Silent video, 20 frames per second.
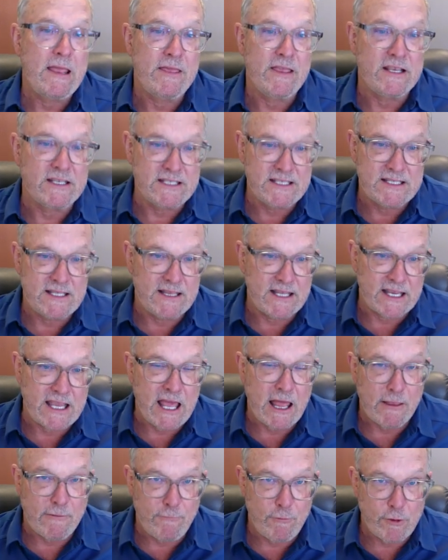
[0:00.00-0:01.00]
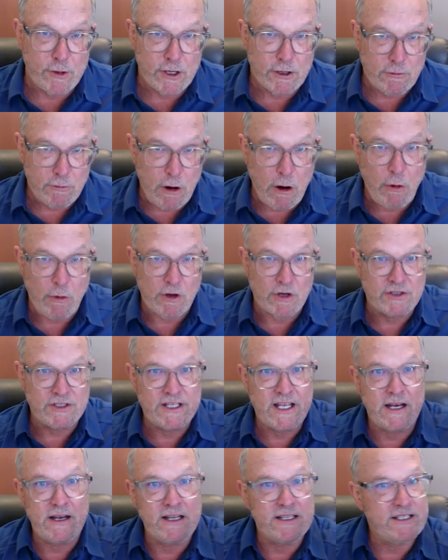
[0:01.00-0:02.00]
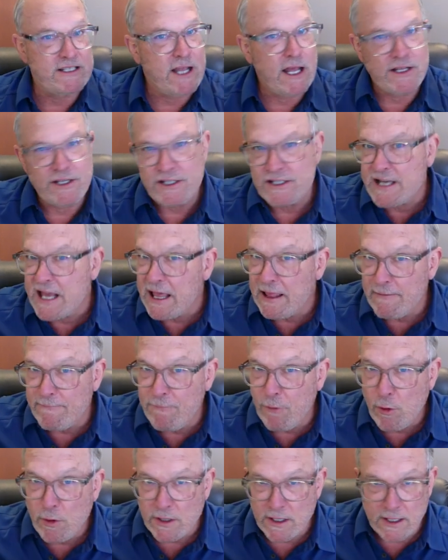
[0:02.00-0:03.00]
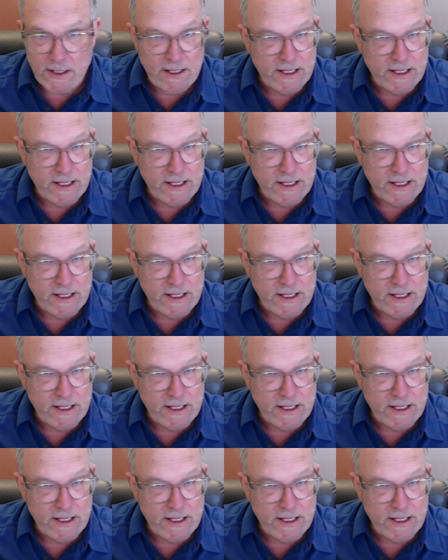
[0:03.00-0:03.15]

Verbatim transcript: is the California growers that it's not just California,